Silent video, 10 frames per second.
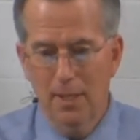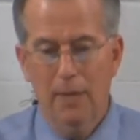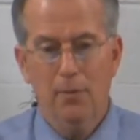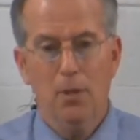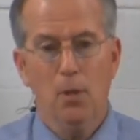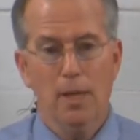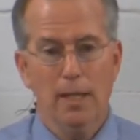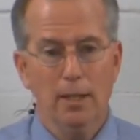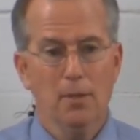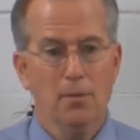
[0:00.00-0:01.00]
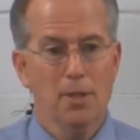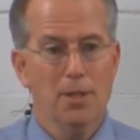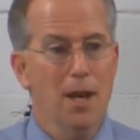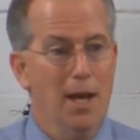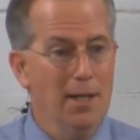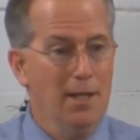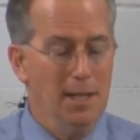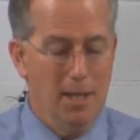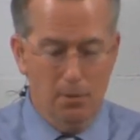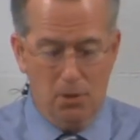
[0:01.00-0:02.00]
Even though they lived and died
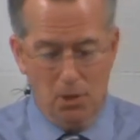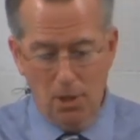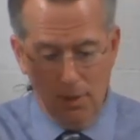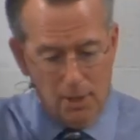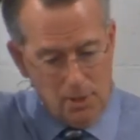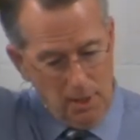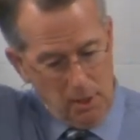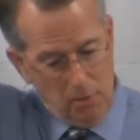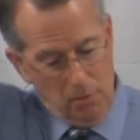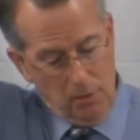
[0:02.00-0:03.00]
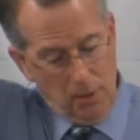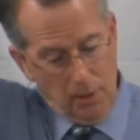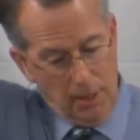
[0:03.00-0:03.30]
and never saw these things fulfilled,